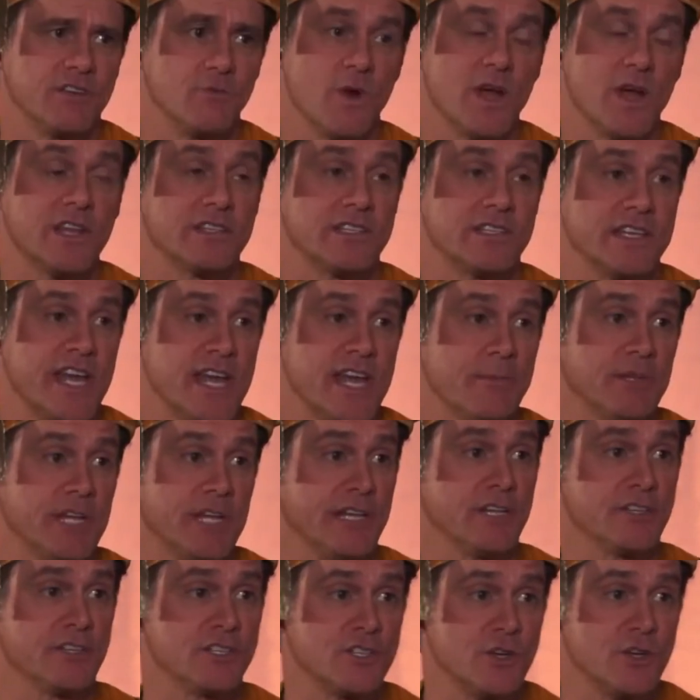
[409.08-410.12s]
as well as
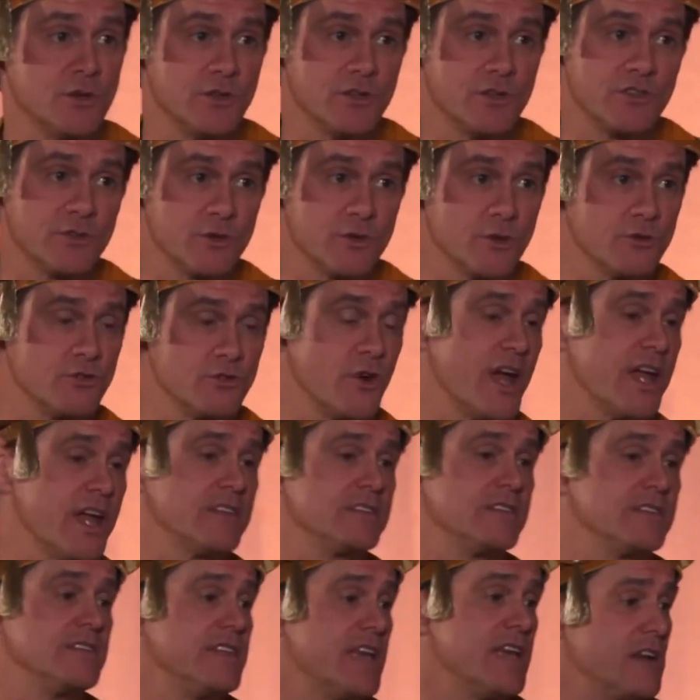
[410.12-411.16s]
enabling the students through
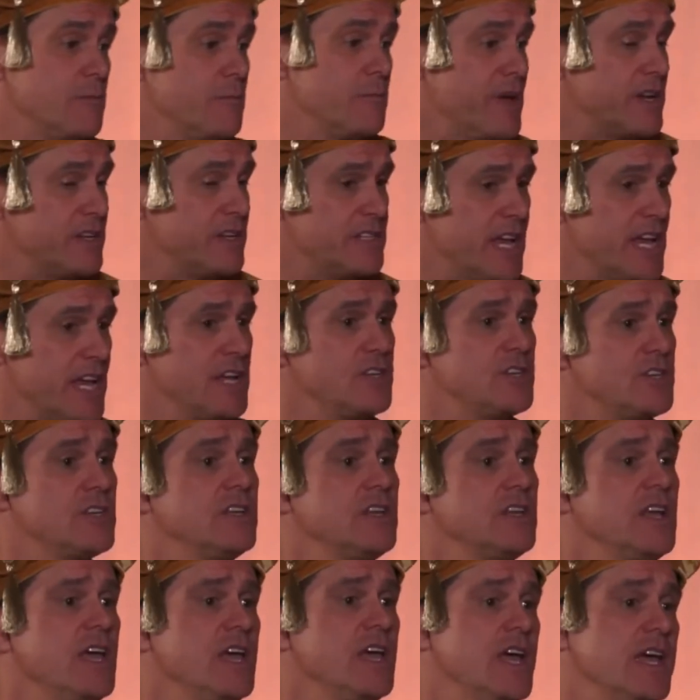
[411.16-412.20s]
transcendental
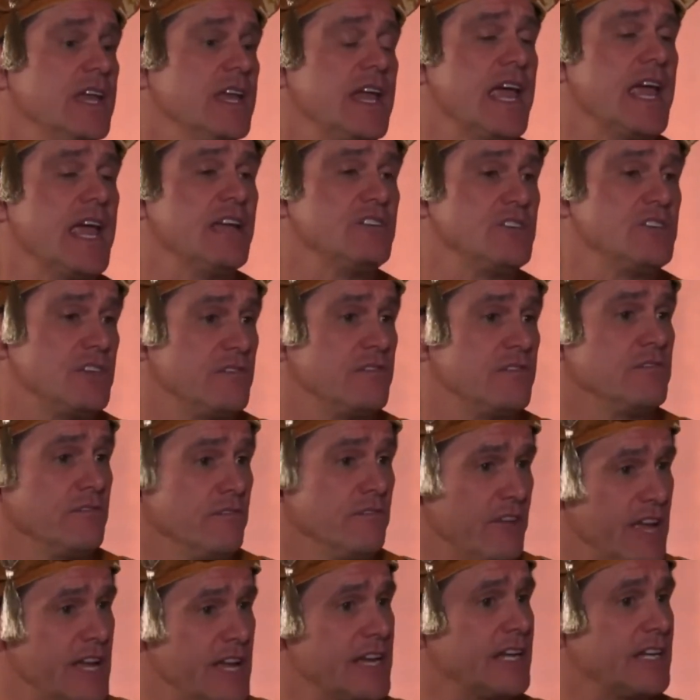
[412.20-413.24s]
meditation and ancient
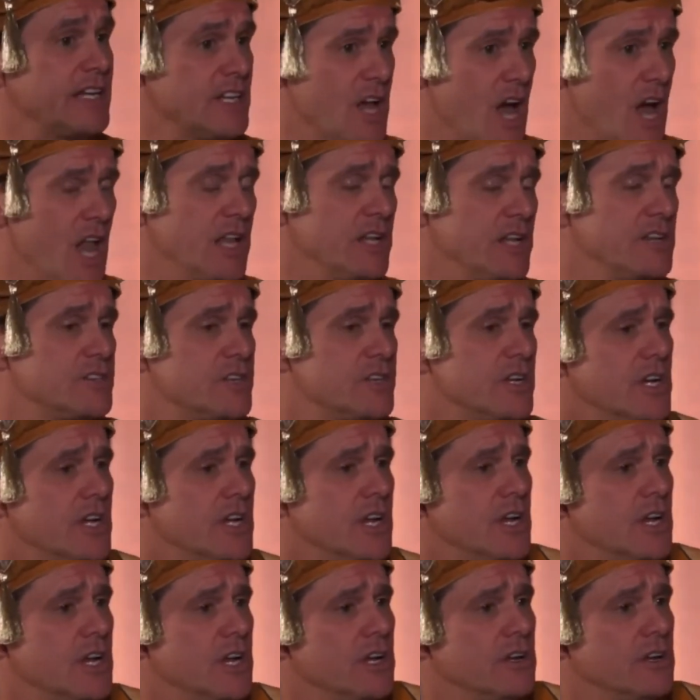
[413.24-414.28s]
Vedic knowledge
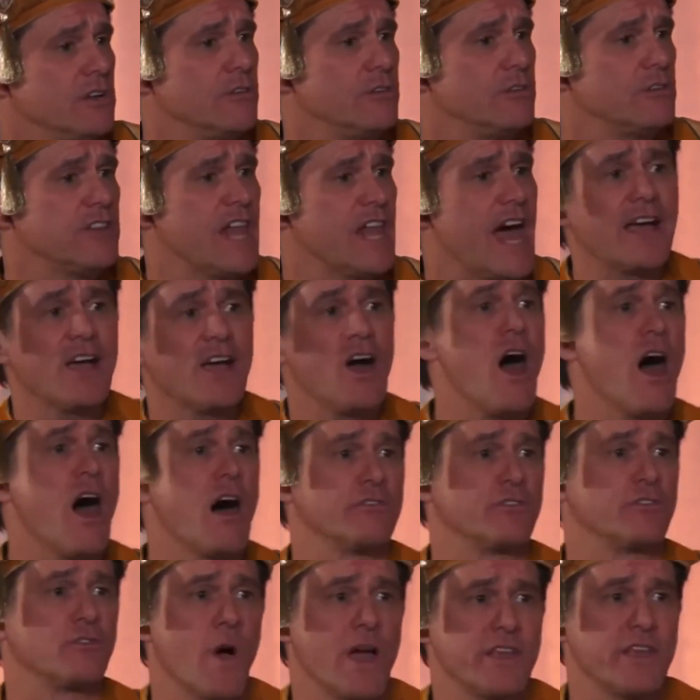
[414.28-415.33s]
to slack
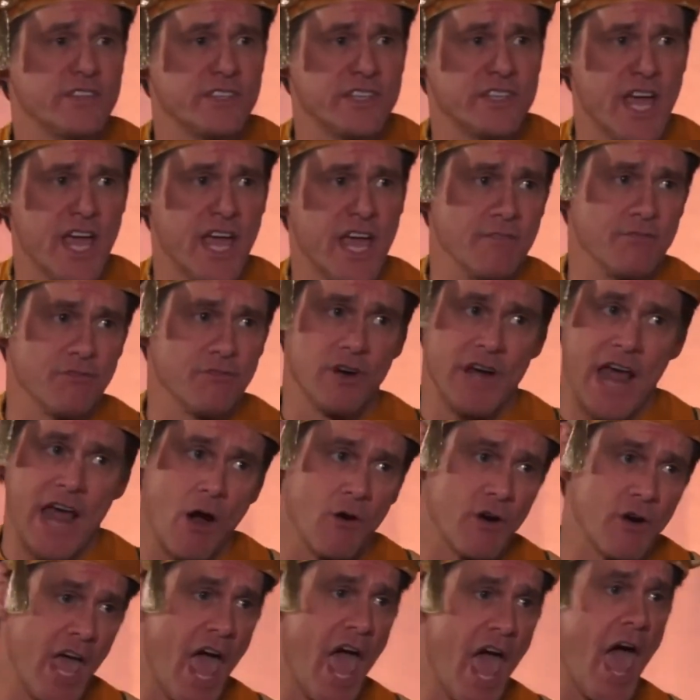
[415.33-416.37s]
off twice a day for an
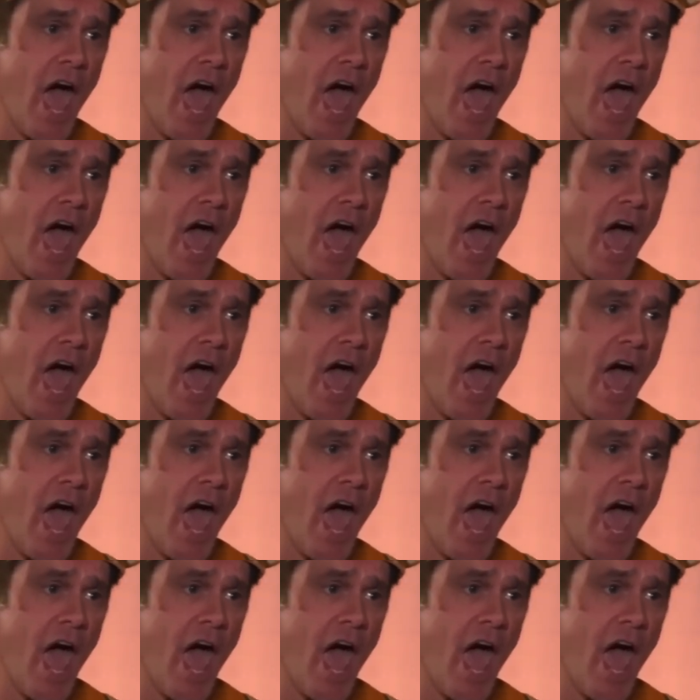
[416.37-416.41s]
hour and